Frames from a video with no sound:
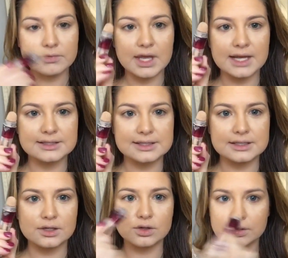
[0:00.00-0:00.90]
has this
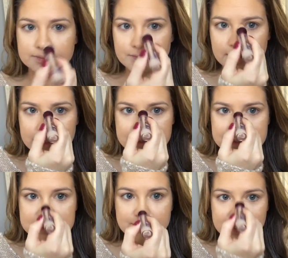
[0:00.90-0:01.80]
little
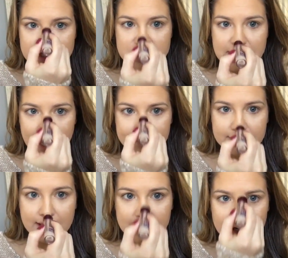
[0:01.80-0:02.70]
spongy
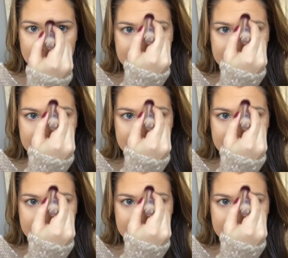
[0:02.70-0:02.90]
applicator,